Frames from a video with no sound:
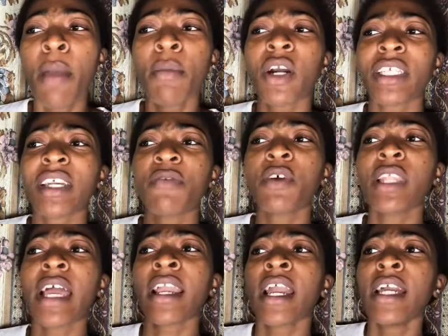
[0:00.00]
because I feel
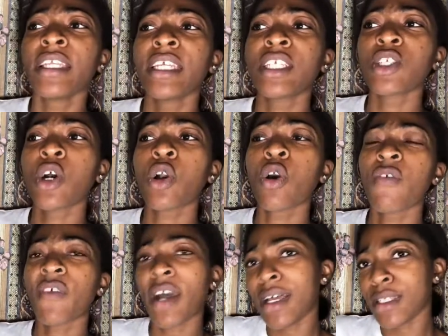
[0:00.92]
like they did not
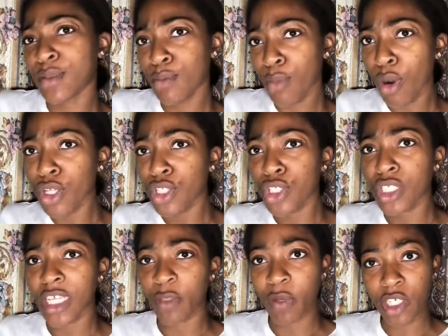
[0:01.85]
cover as much,
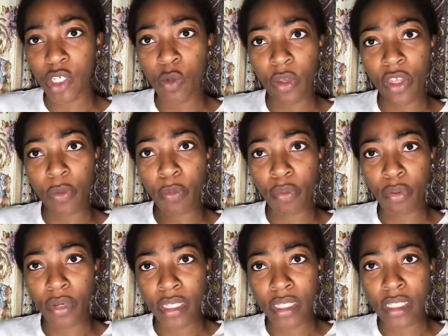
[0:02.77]
especially with
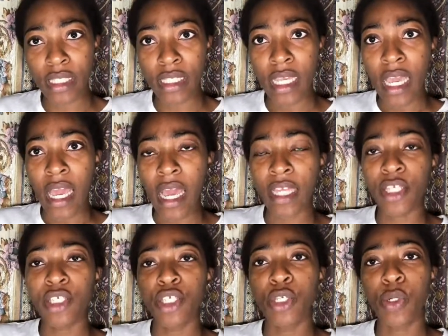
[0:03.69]
Prince
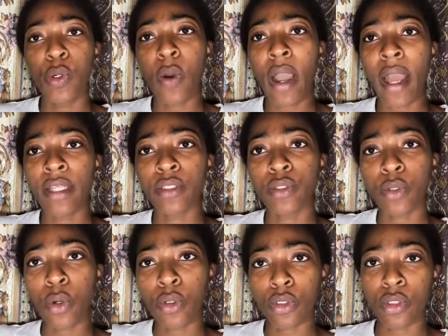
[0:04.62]
and Neo and
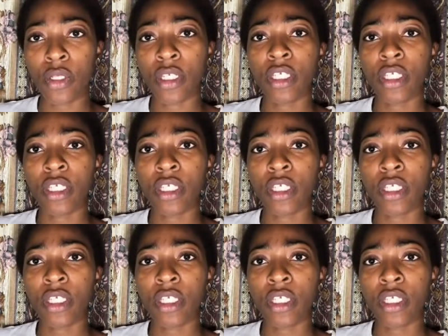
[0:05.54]
Ozo,